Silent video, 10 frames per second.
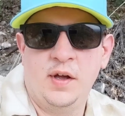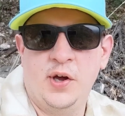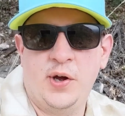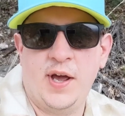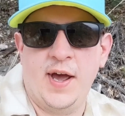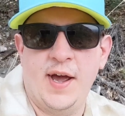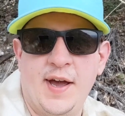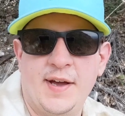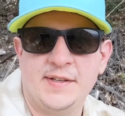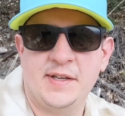Okay,
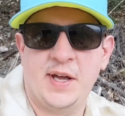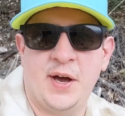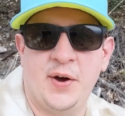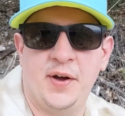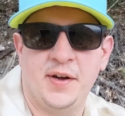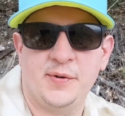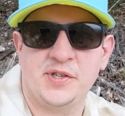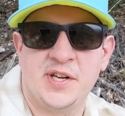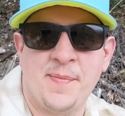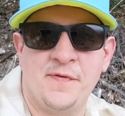so we're
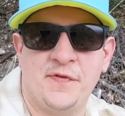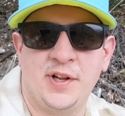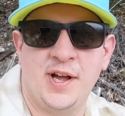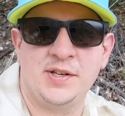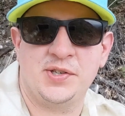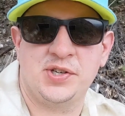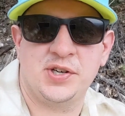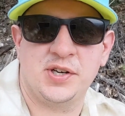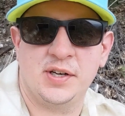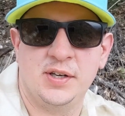stopping for
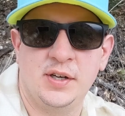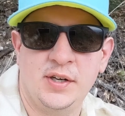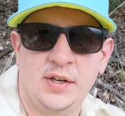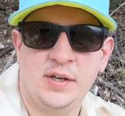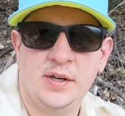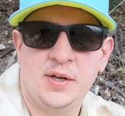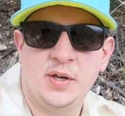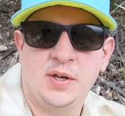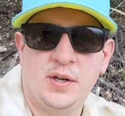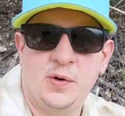lunch.
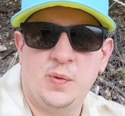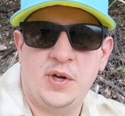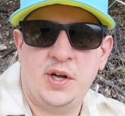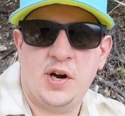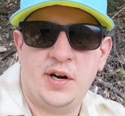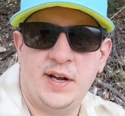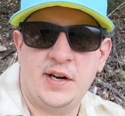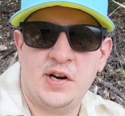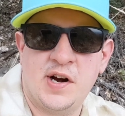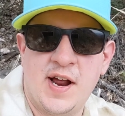We are
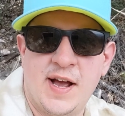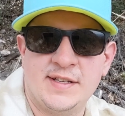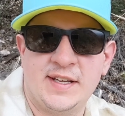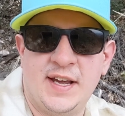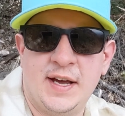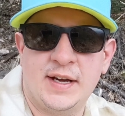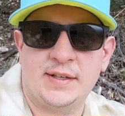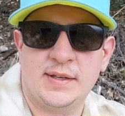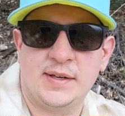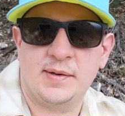getting our ass
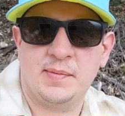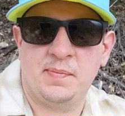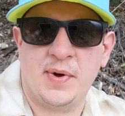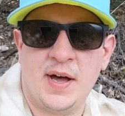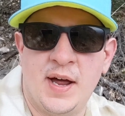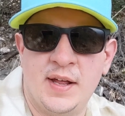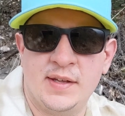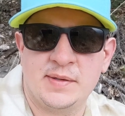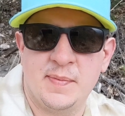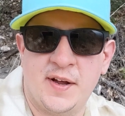kicked by
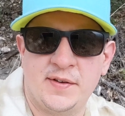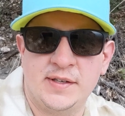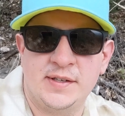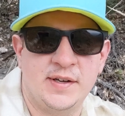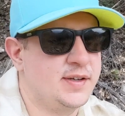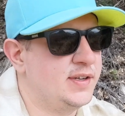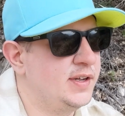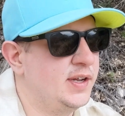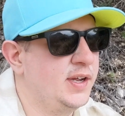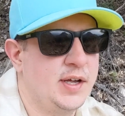this mountain,
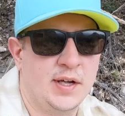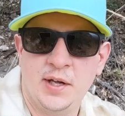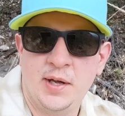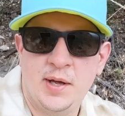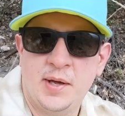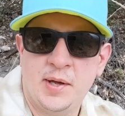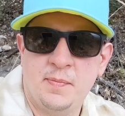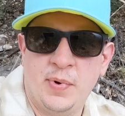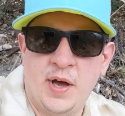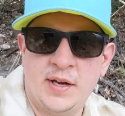
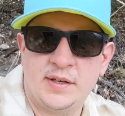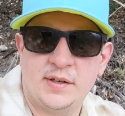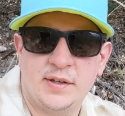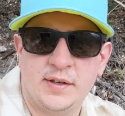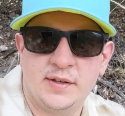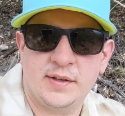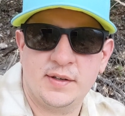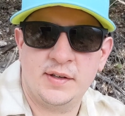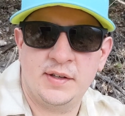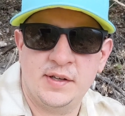but
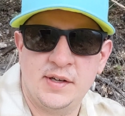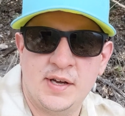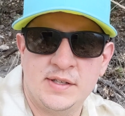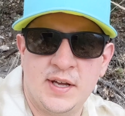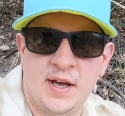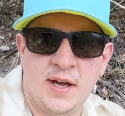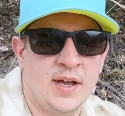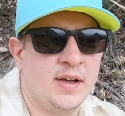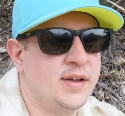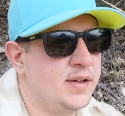that's a